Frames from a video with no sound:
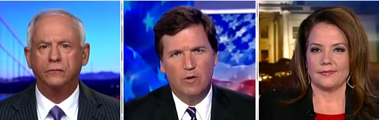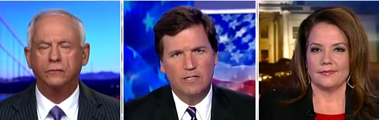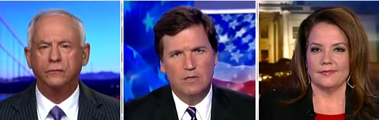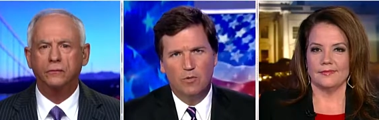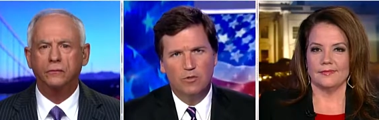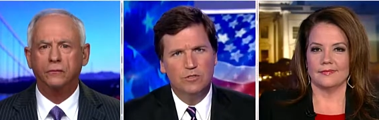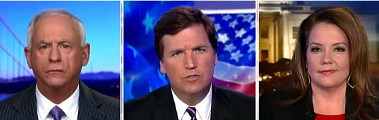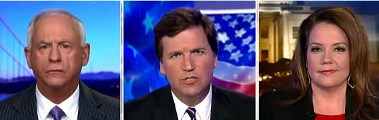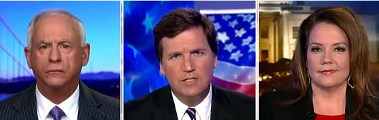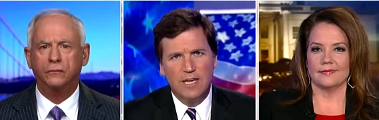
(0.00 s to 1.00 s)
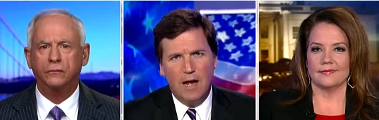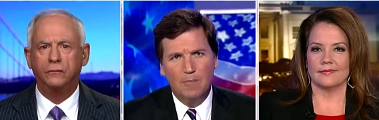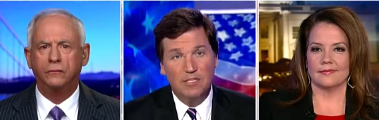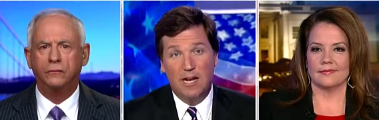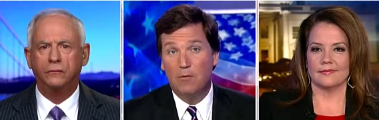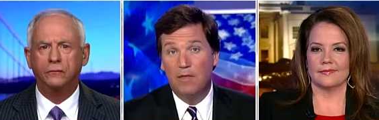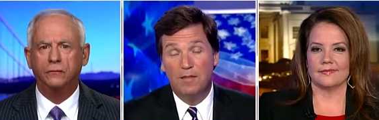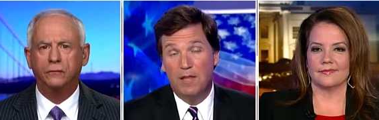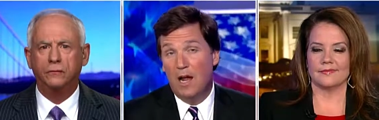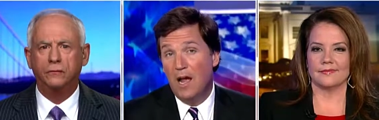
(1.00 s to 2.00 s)
Speaker 1: crazy person, just the opposite. I don't
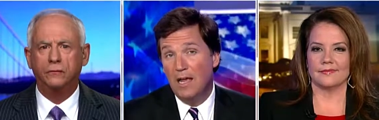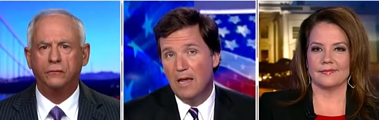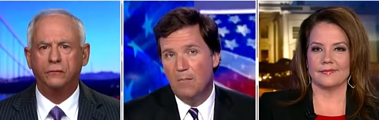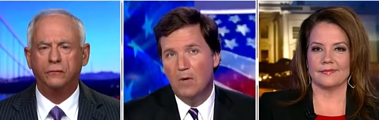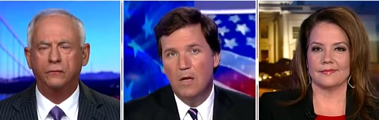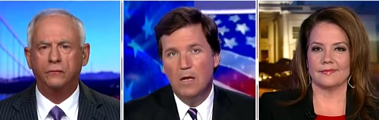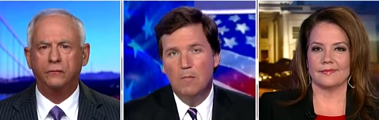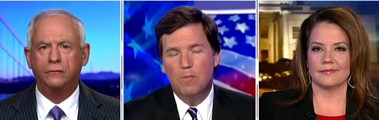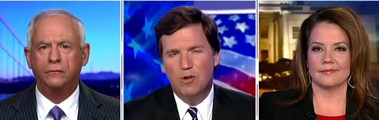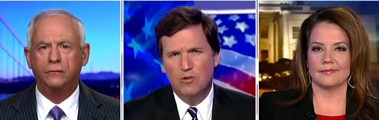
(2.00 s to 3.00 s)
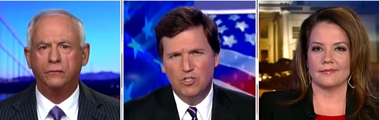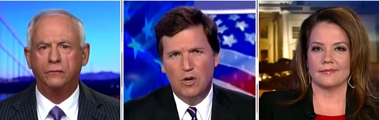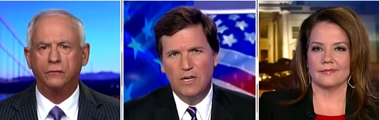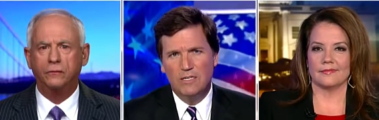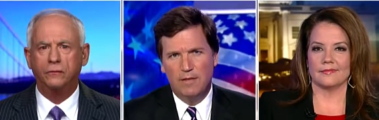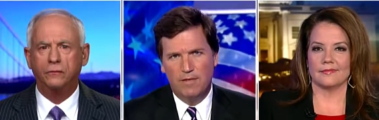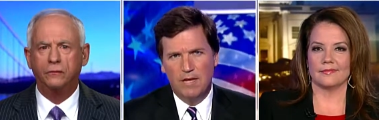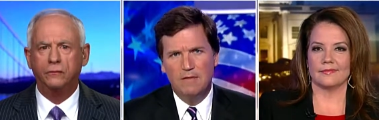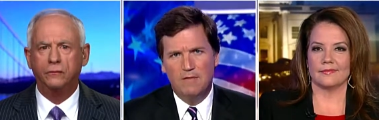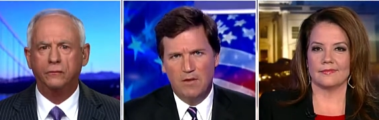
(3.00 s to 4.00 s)
think that I am. But are you starting to
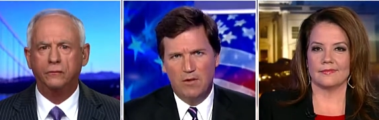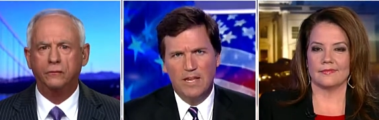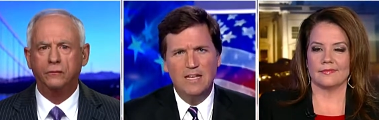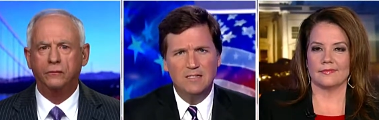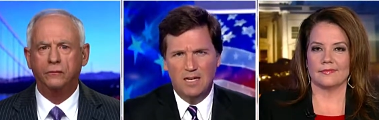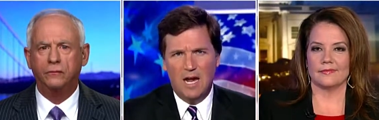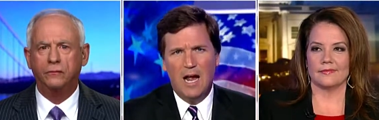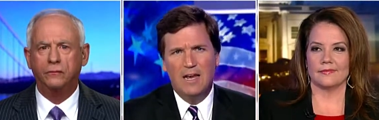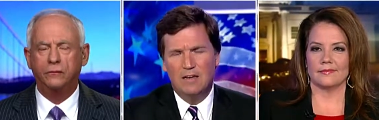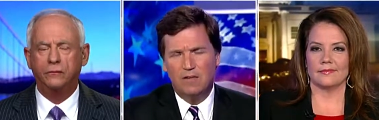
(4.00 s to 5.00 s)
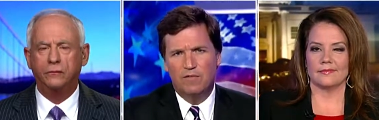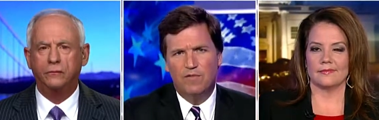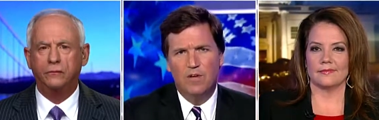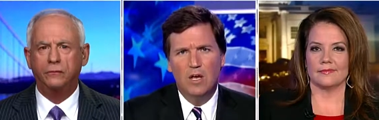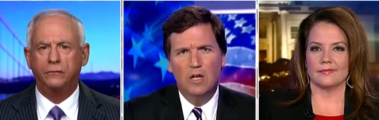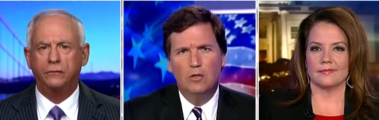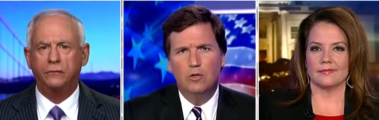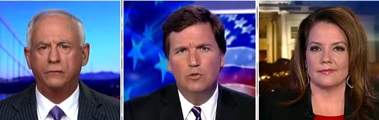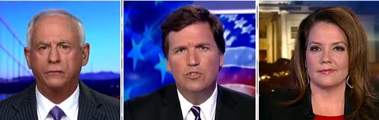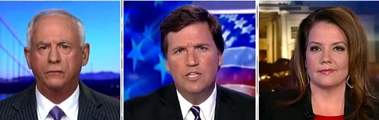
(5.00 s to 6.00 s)
think that there is a kind of
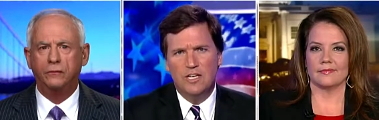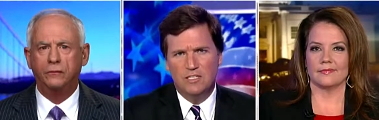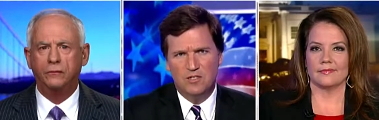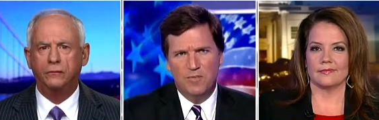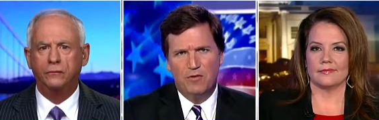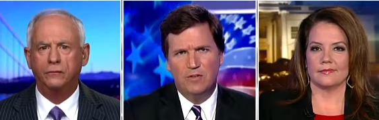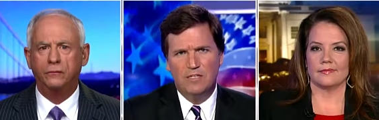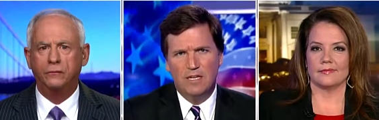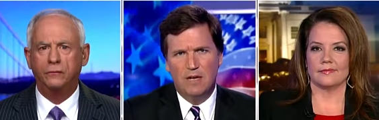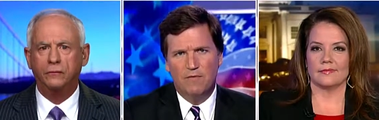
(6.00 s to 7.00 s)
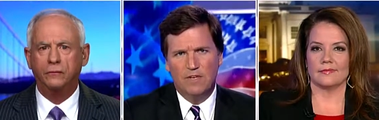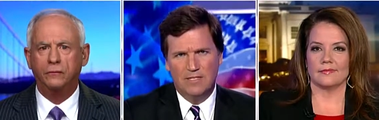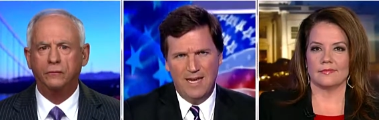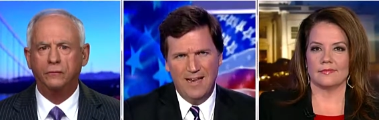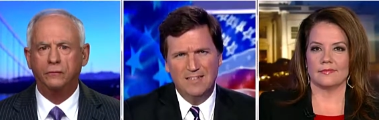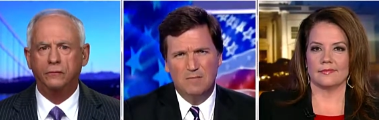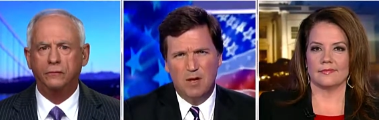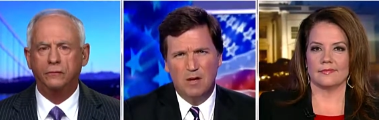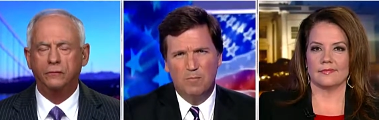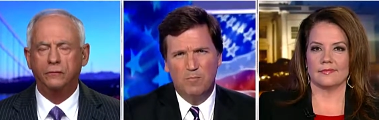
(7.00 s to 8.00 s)
loose conspiracy of intent
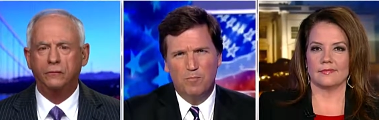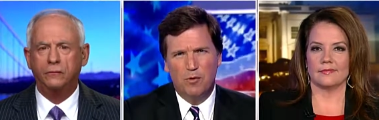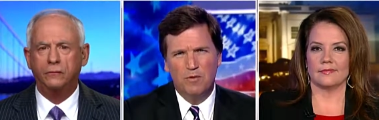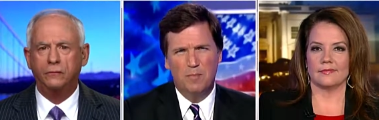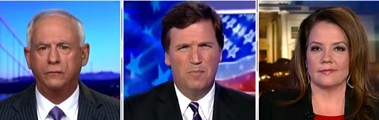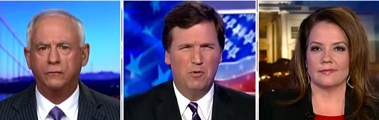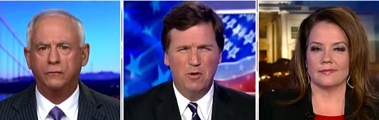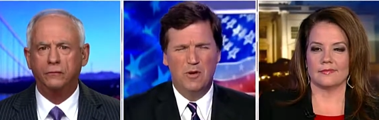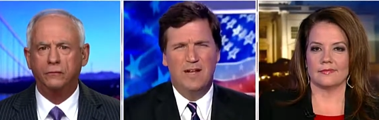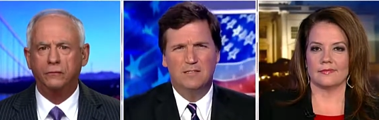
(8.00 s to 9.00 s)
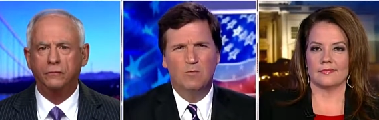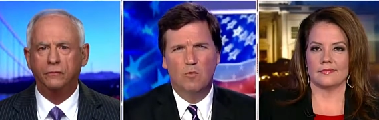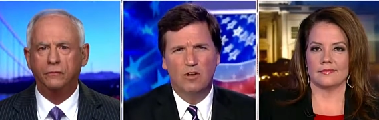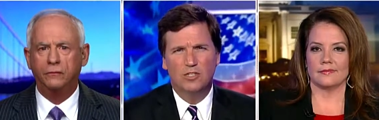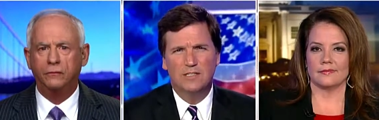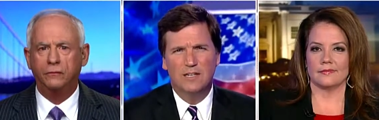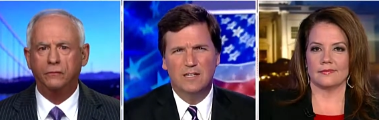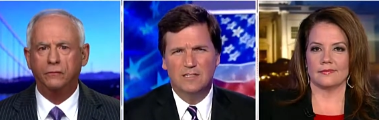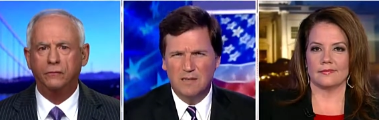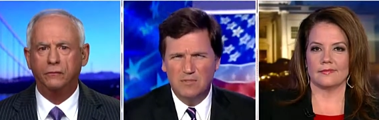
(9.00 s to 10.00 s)
among permanent bureaucrats in Washington?
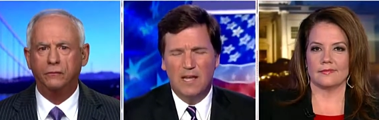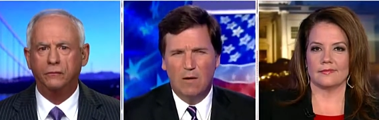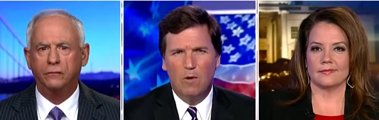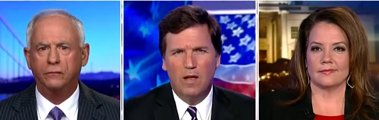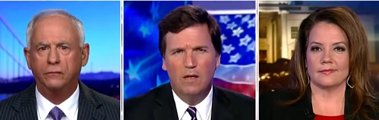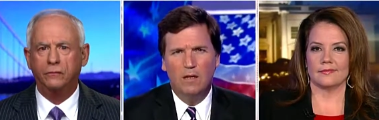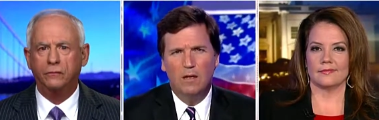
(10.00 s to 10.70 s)
It seems that way.